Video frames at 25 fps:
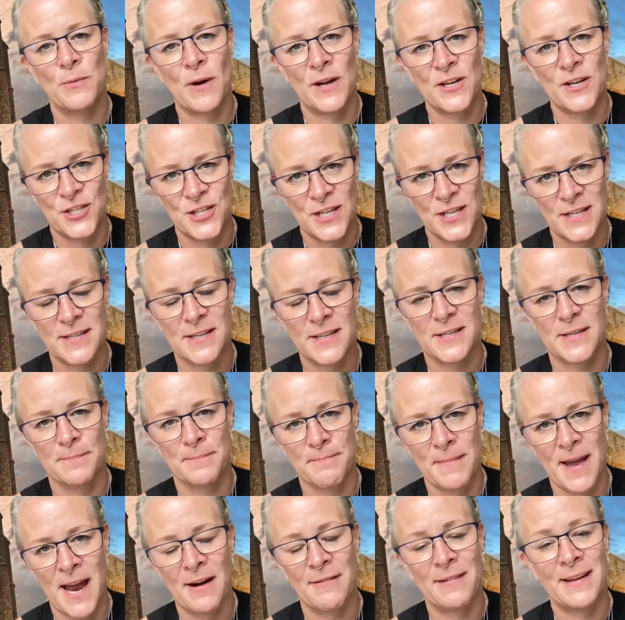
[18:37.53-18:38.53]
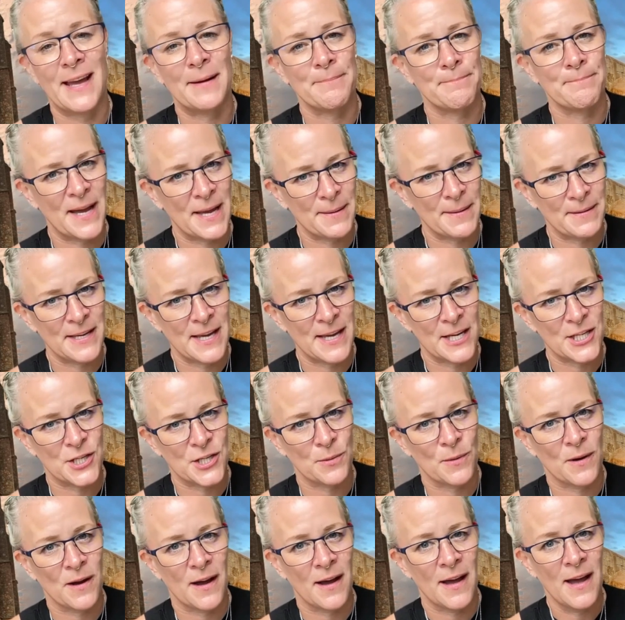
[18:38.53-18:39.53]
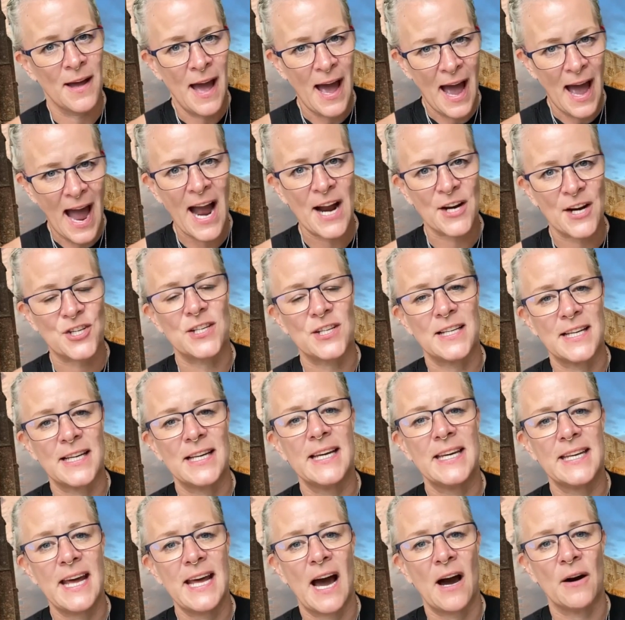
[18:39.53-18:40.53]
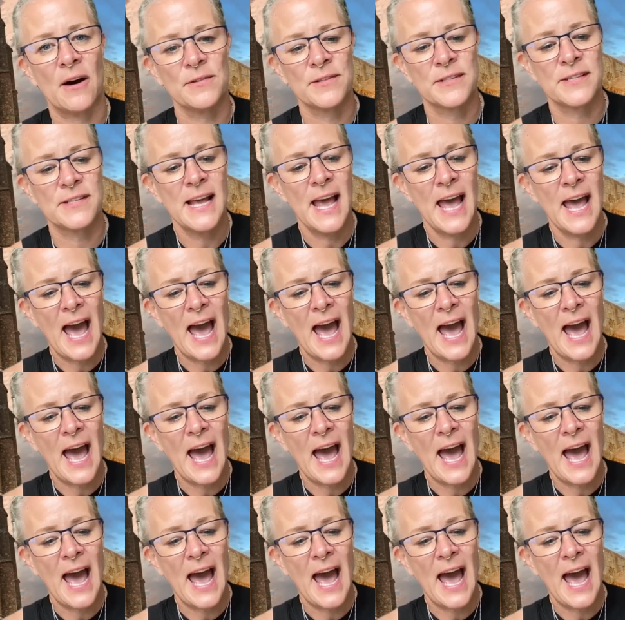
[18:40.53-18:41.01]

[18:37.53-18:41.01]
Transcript: where Jesus and Mary and baby Yeshua actually hid out.